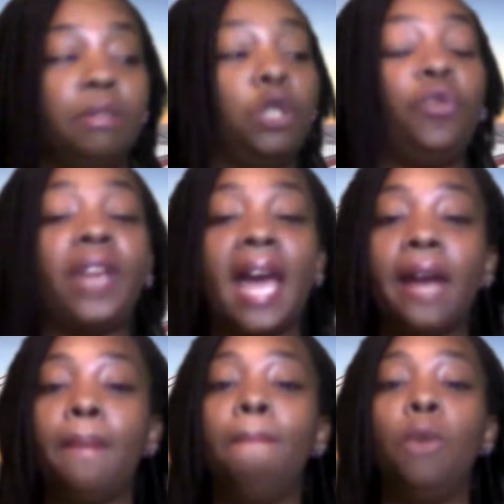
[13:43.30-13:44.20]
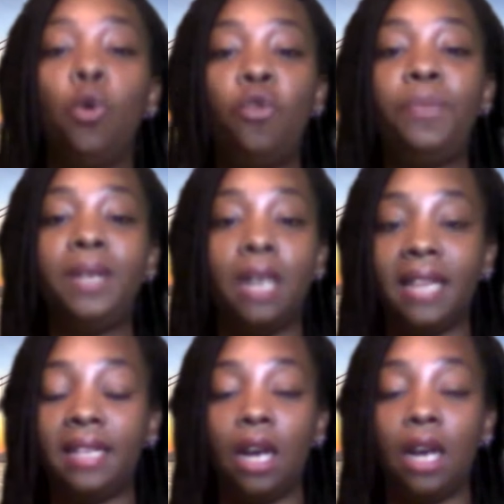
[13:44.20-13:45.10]
You've got to move beyond
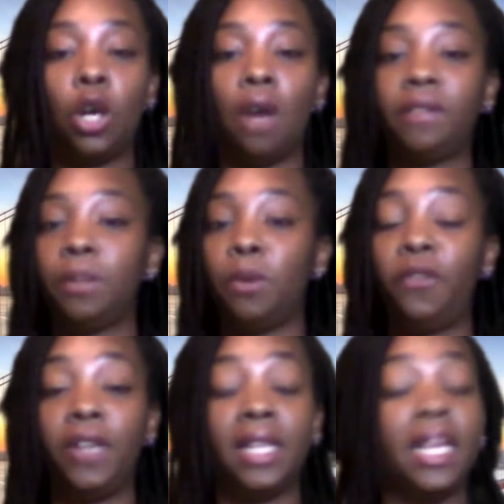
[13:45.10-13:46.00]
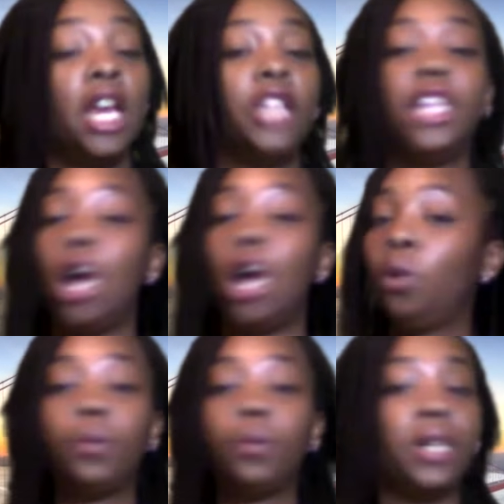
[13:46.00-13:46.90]
the uncomfortable feeling. The only
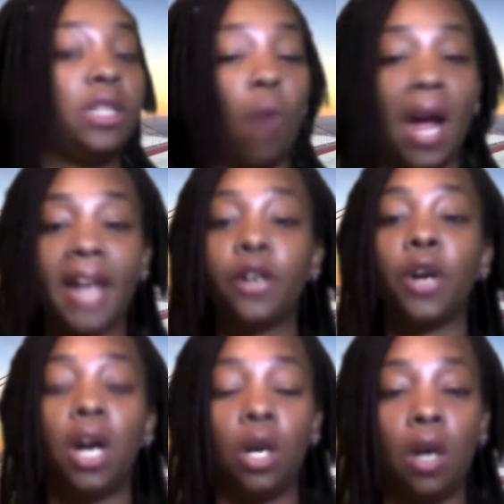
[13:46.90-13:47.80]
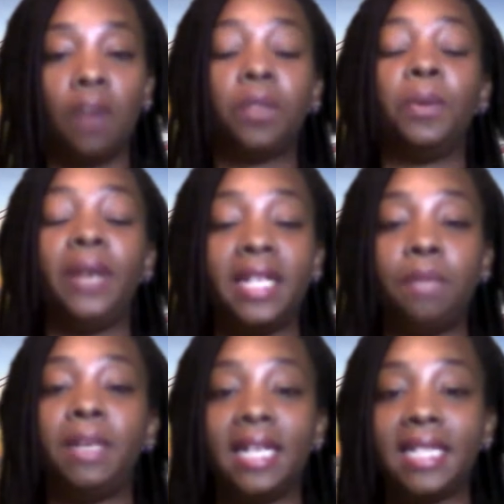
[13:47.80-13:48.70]
reason why you're uncomfortable is
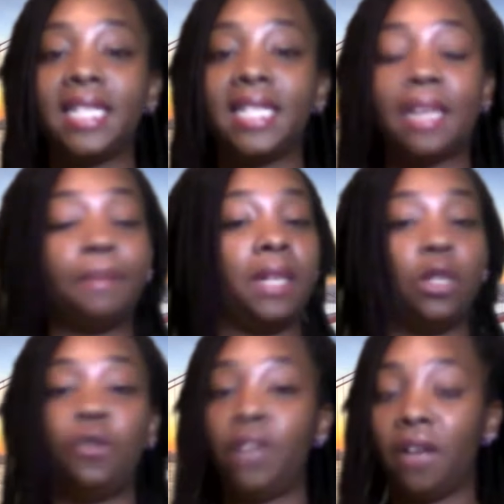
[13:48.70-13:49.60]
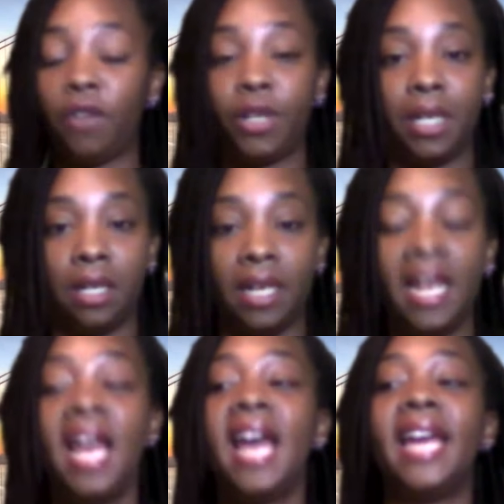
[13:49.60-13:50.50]
because it's something you've never done.
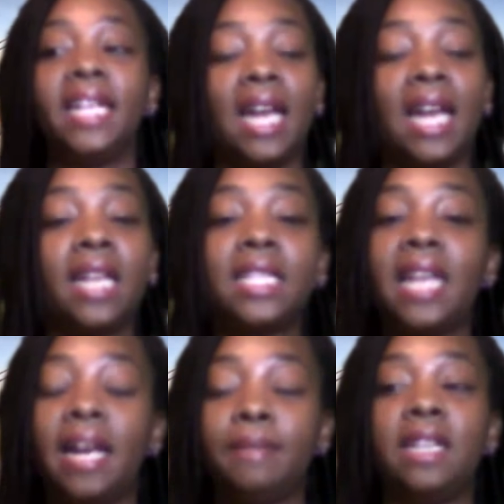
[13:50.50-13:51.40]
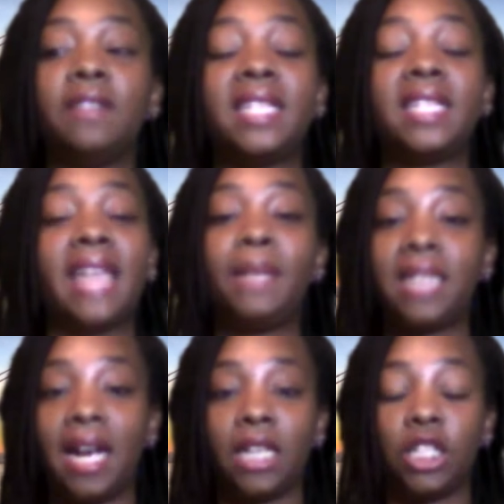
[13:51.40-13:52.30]
And a lot of times, self
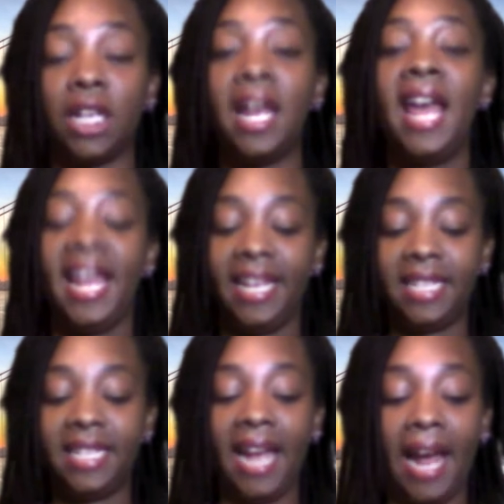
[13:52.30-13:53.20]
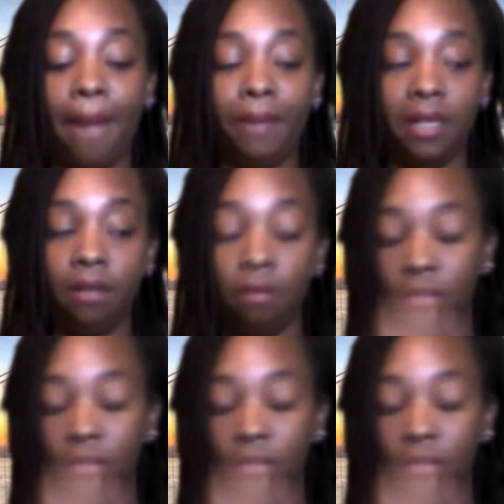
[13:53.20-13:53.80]
sabotaging is happening.